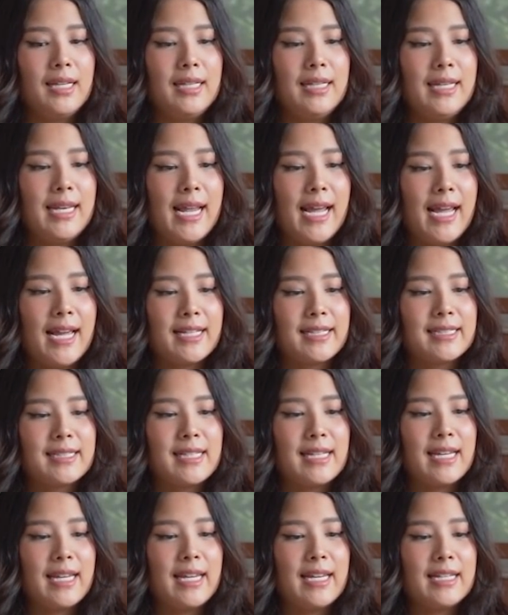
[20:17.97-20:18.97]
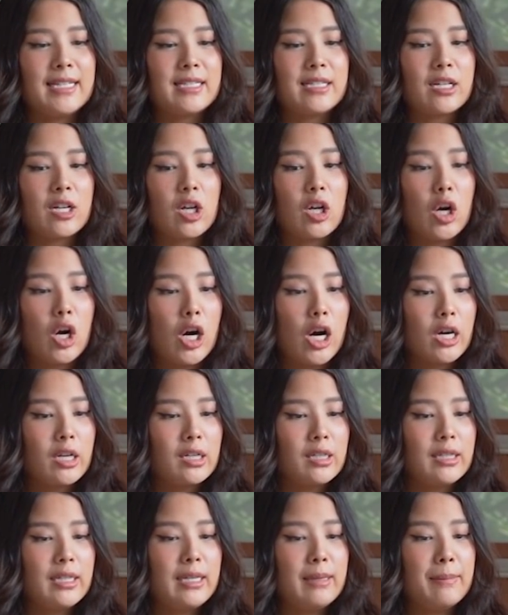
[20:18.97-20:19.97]
Next is the
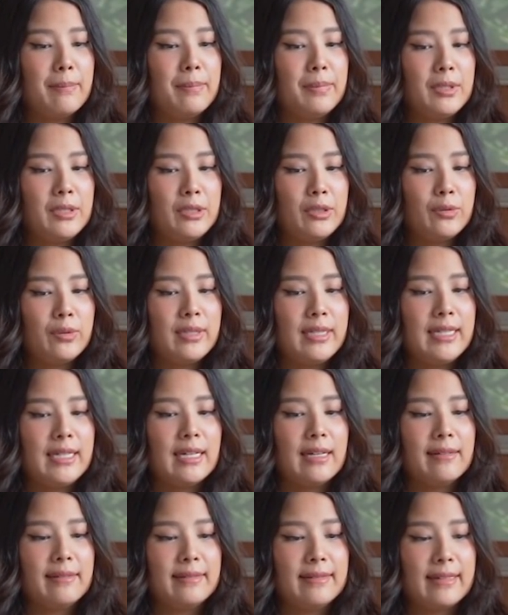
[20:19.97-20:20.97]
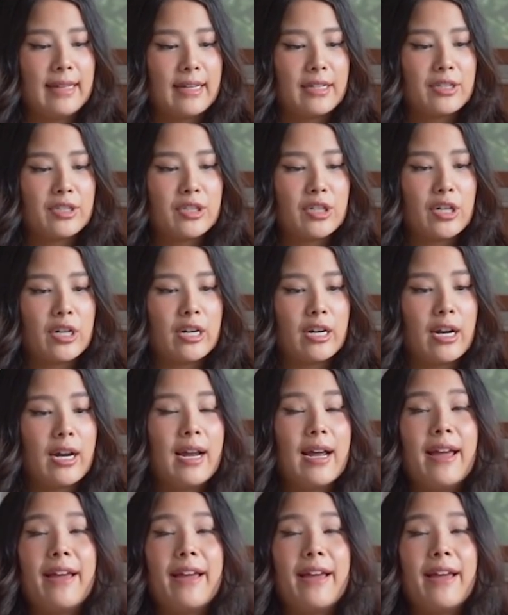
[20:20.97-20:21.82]
Caudalie Beauty Elixir.